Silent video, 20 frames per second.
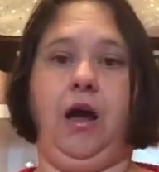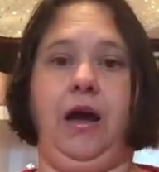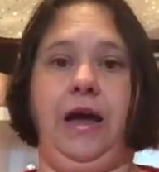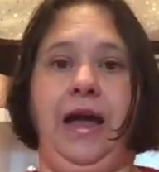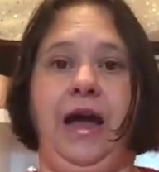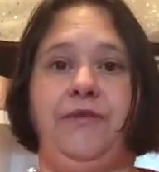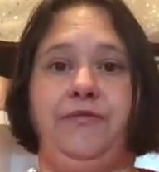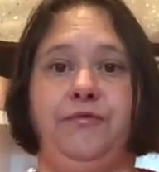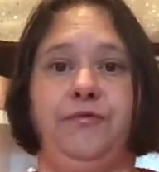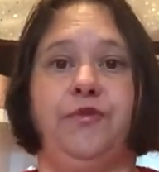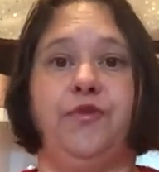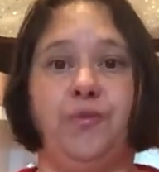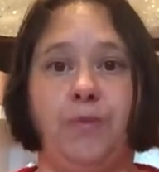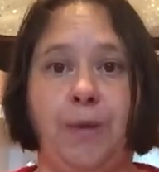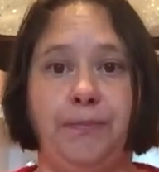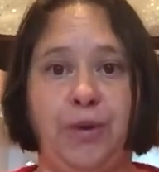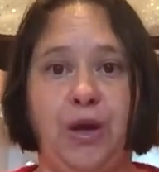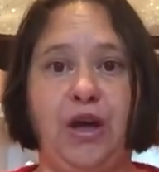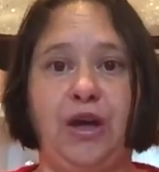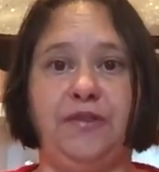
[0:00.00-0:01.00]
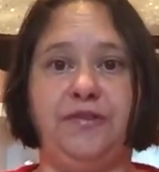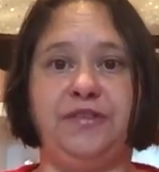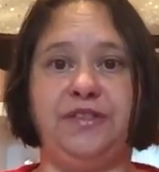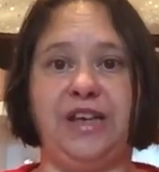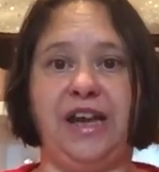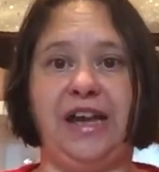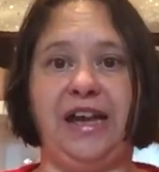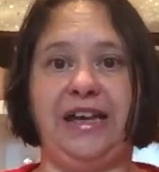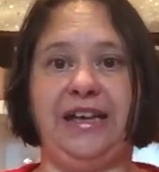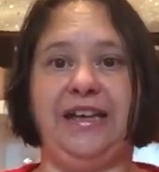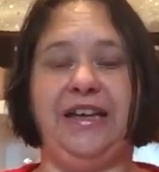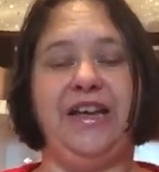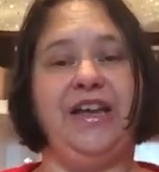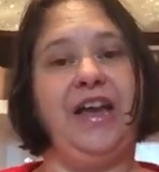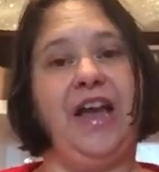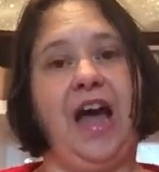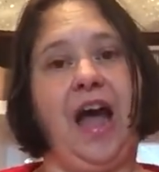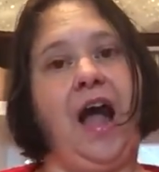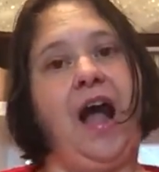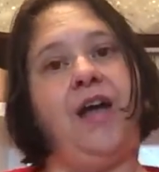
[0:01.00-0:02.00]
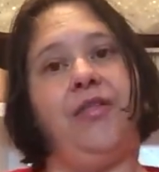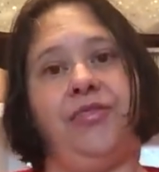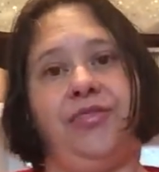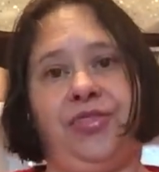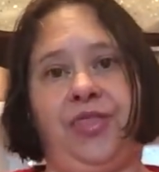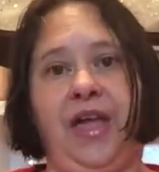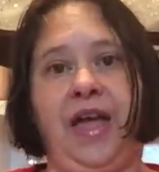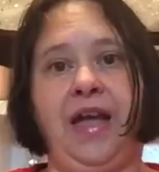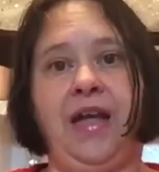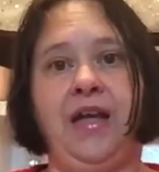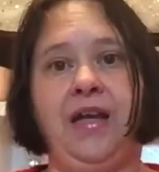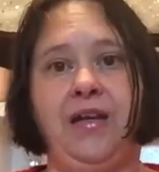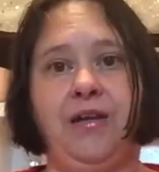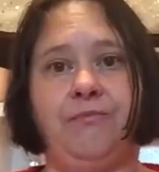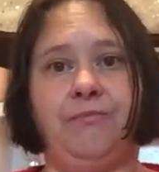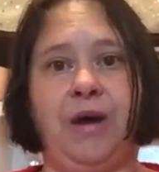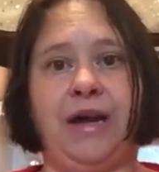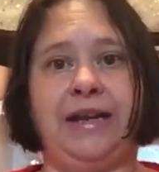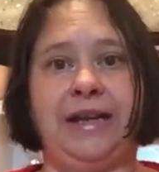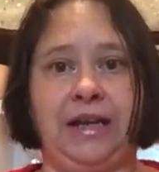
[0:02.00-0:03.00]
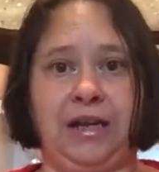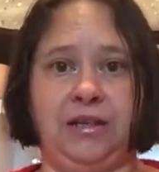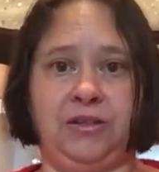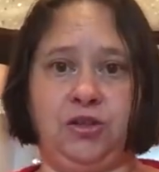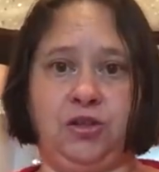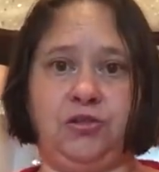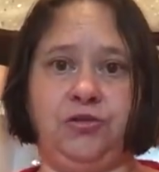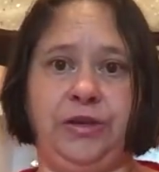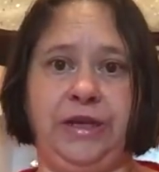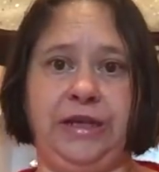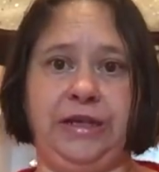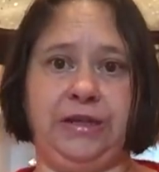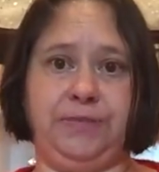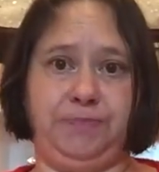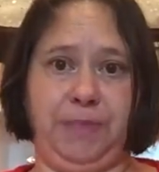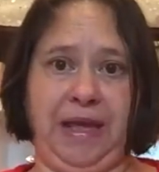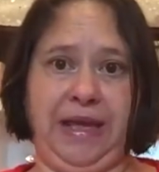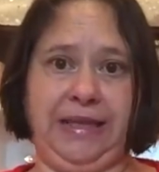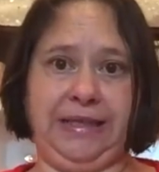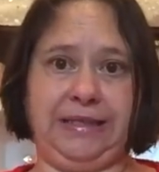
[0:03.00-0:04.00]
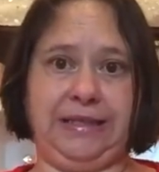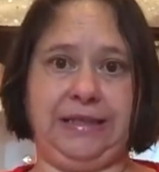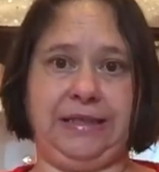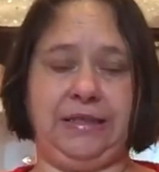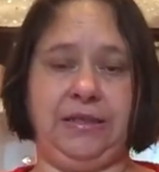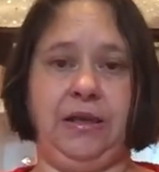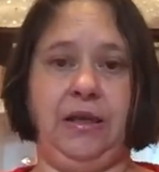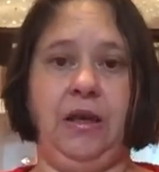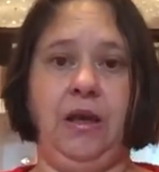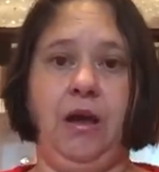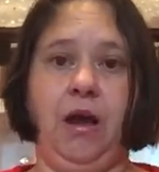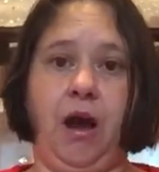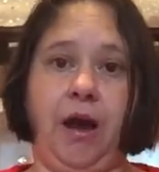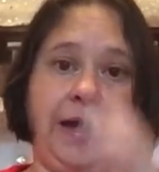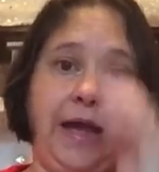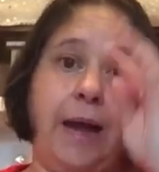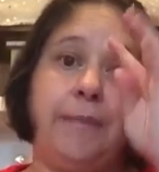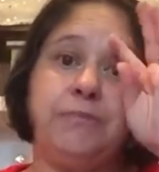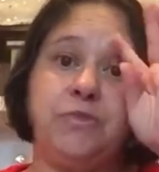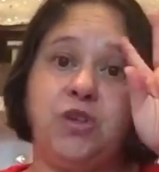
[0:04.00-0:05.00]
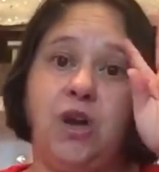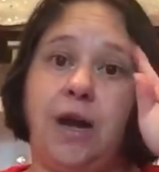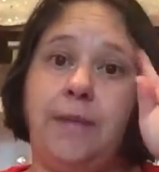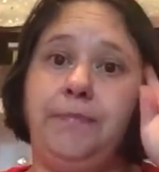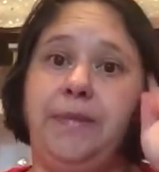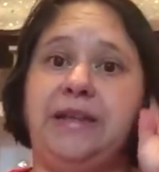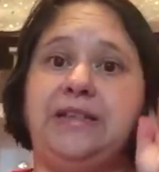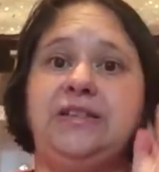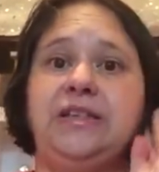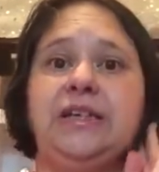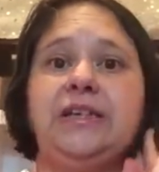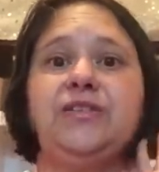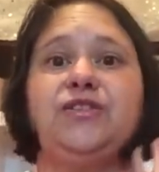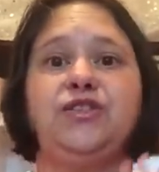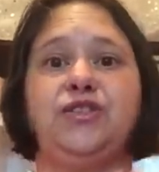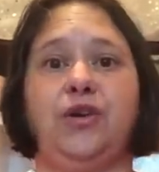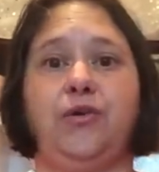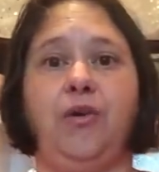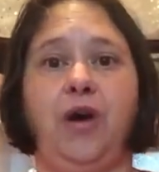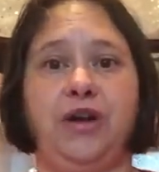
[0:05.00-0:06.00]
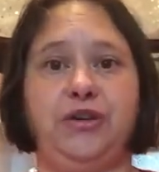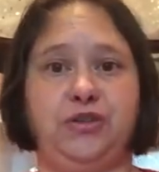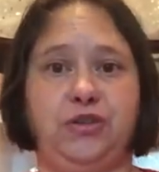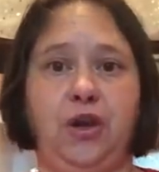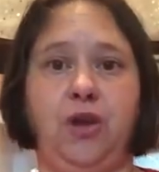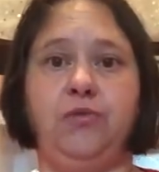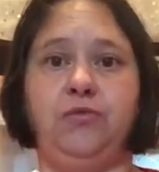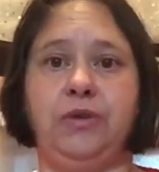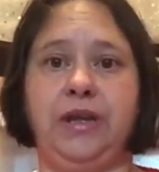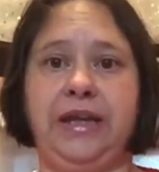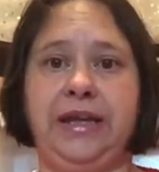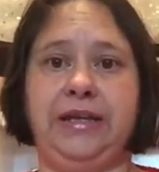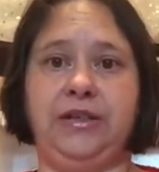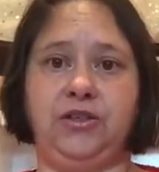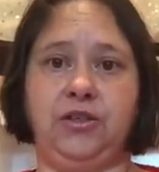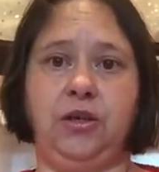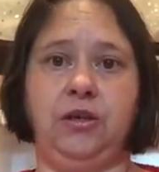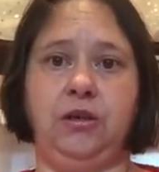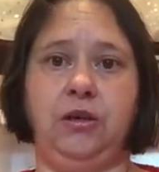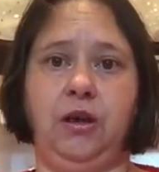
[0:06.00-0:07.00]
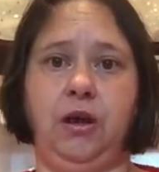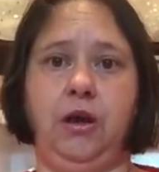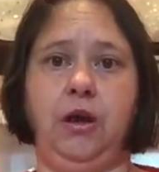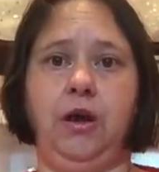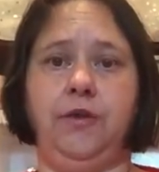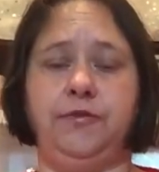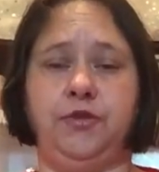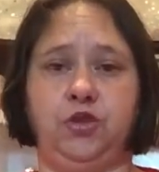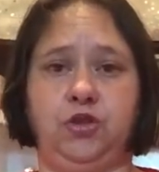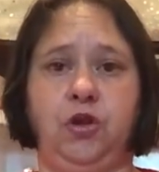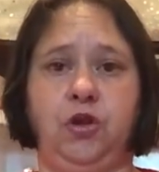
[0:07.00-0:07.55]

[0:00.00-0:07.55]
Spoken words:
I have them for my birthday, and they're my little treat bits. I am diabetic, so I don't eat a lot of